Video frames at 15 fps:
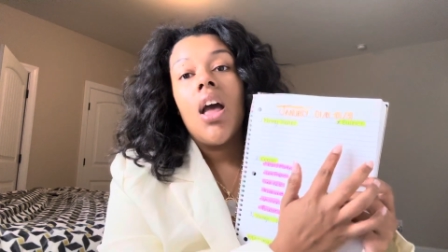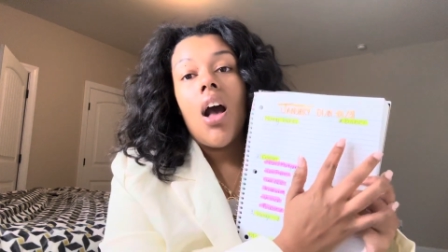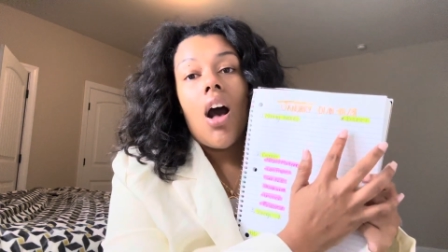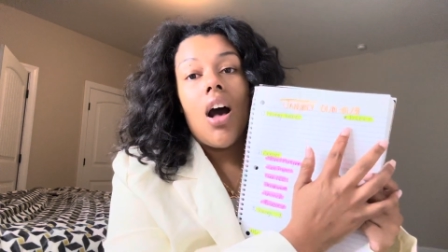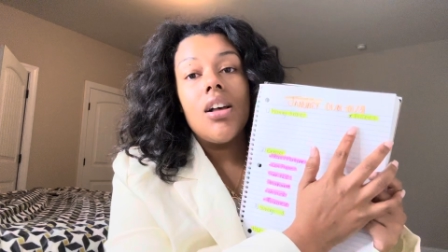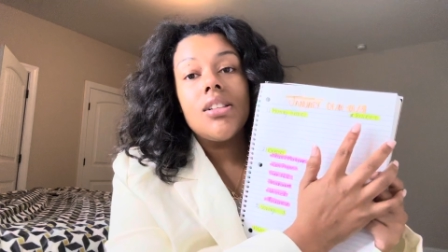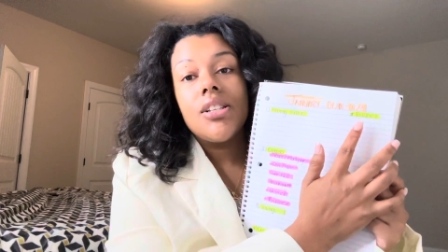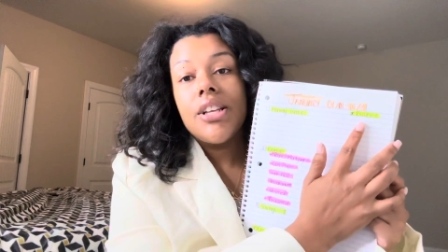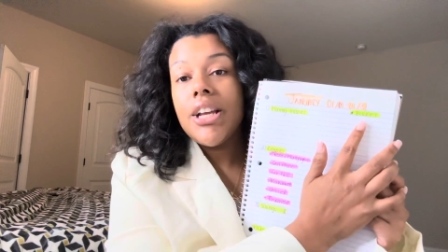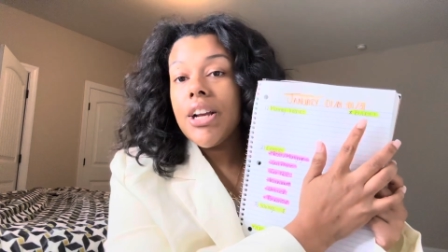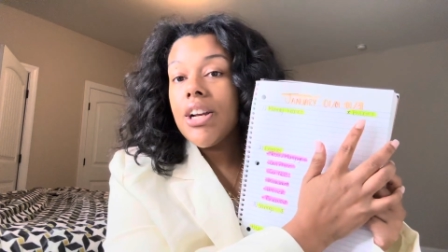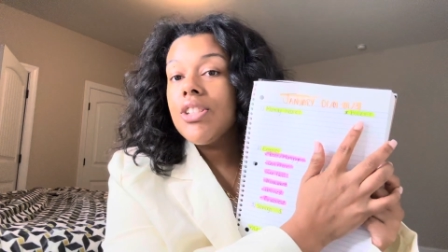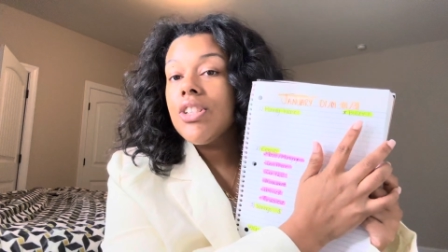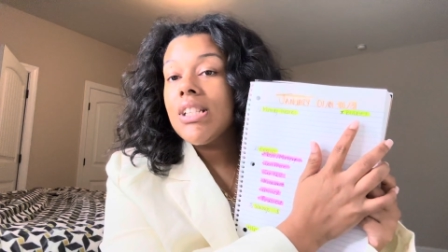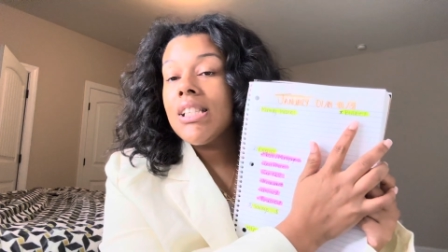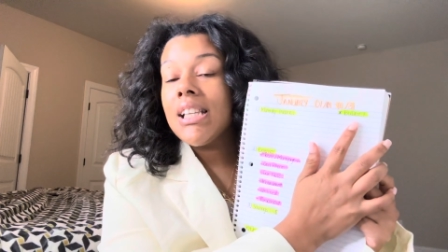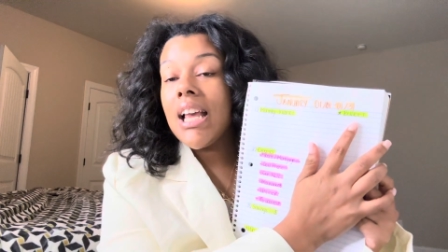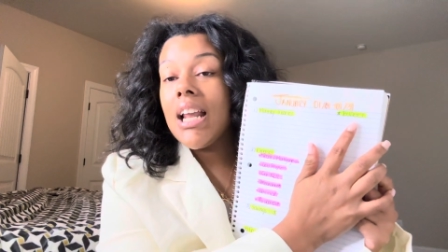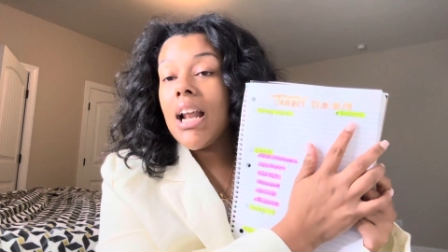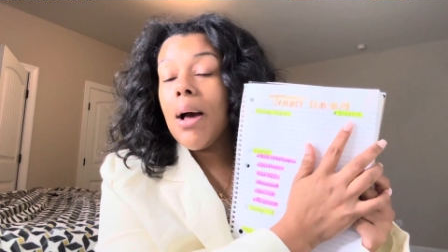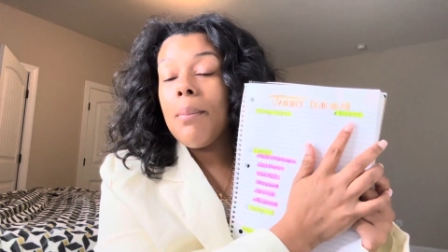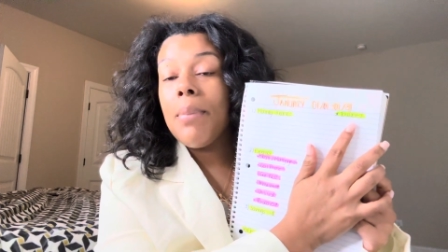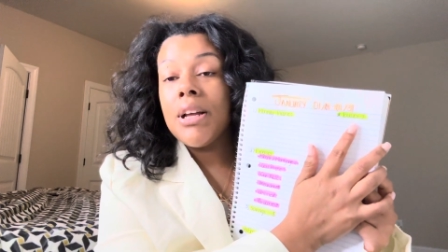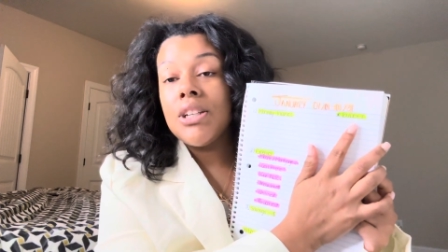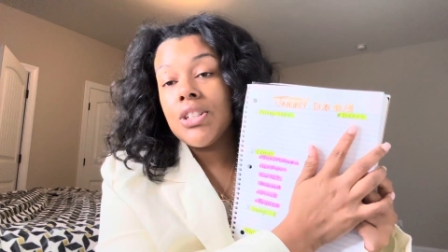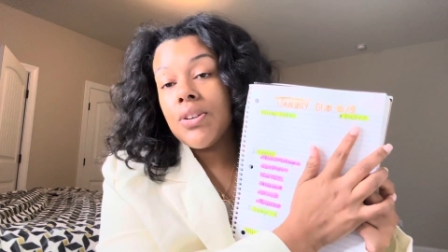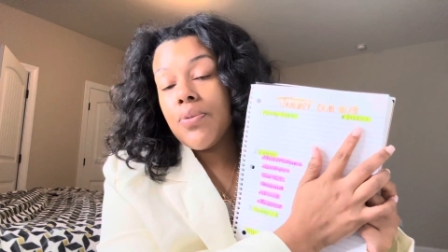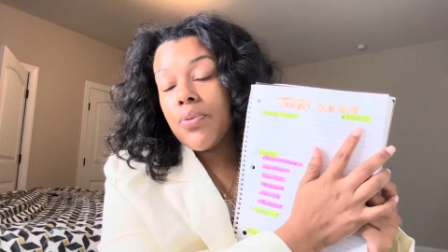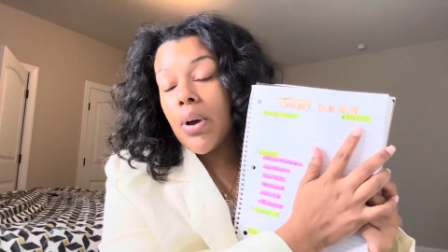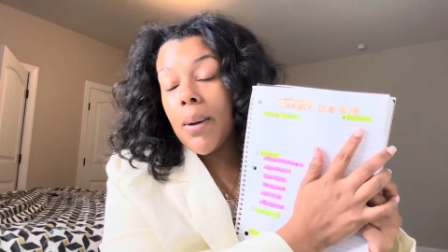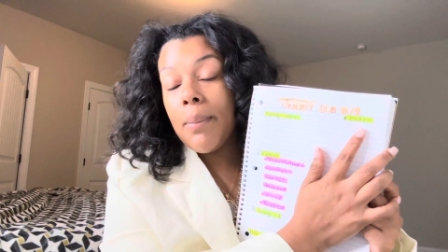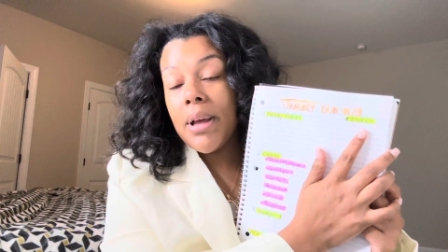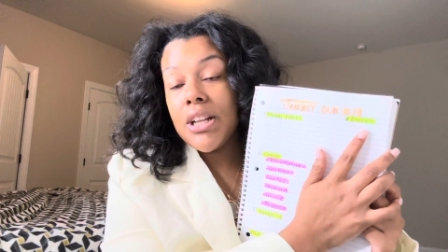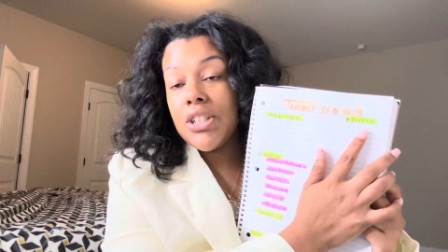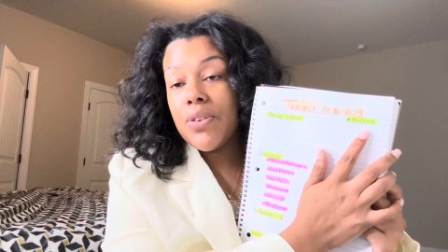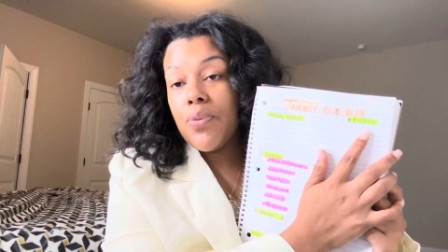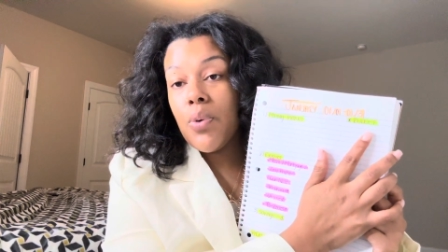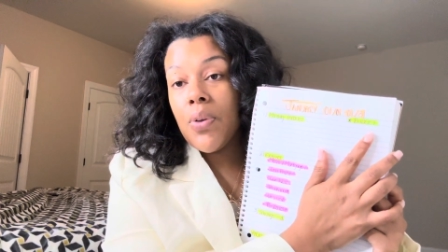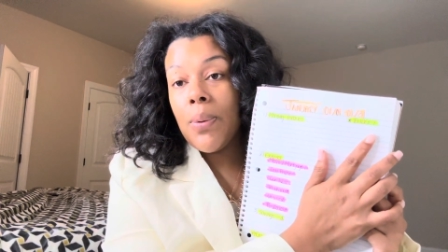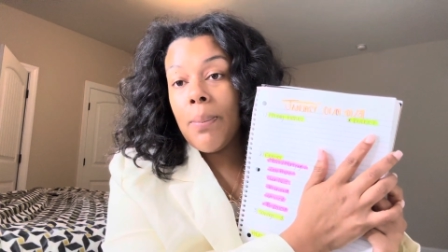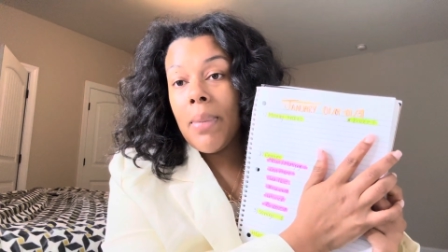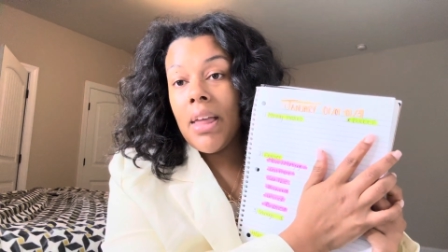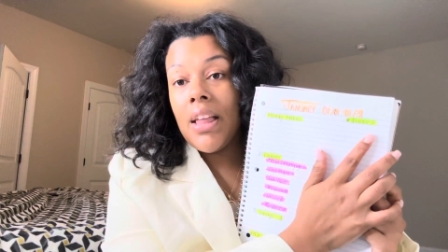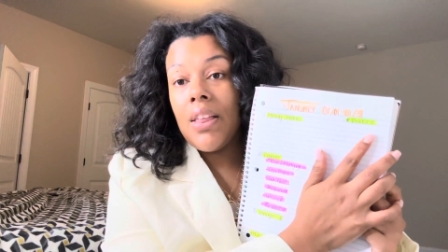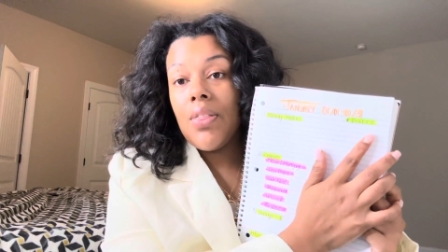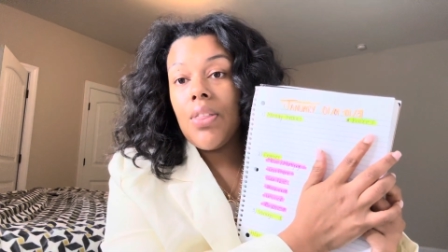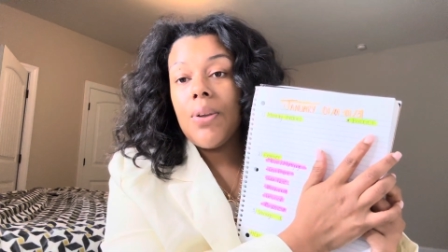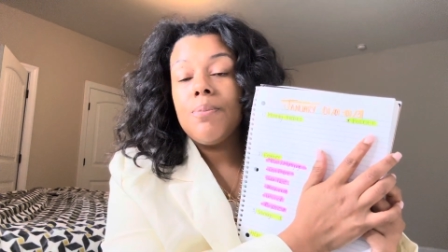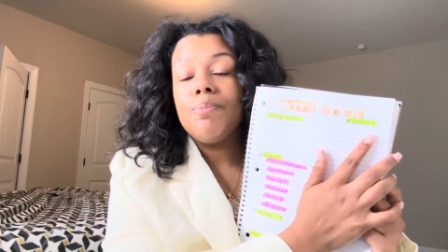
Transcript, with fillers: also here, I just set a budget, a budget for the month